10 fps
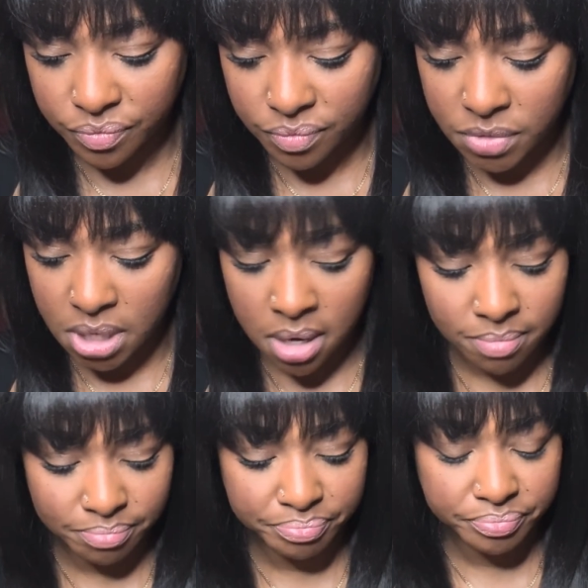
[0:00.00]
Yeah.
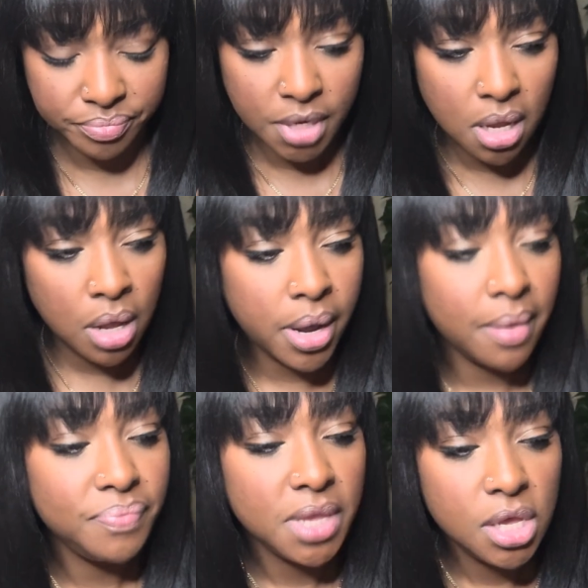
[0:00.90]
Okay.
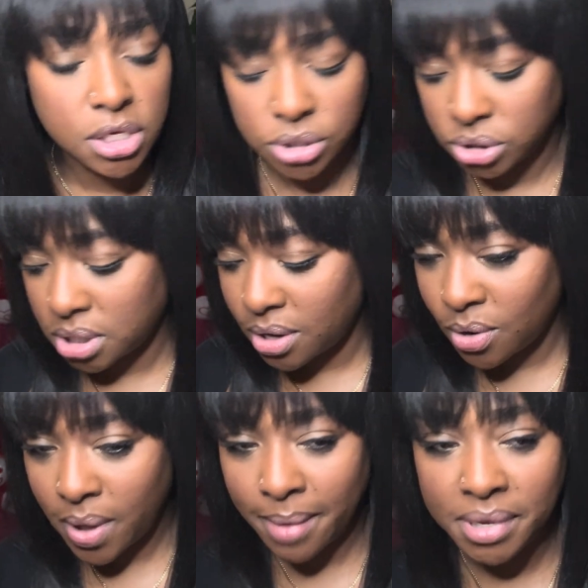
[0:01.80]

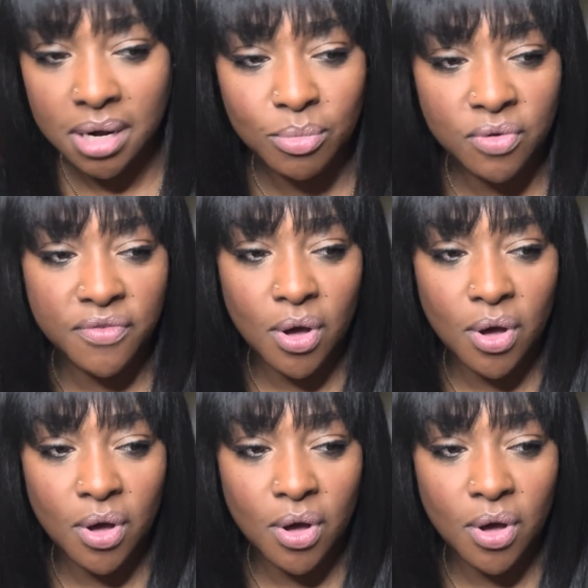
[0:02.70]
So I'm going to move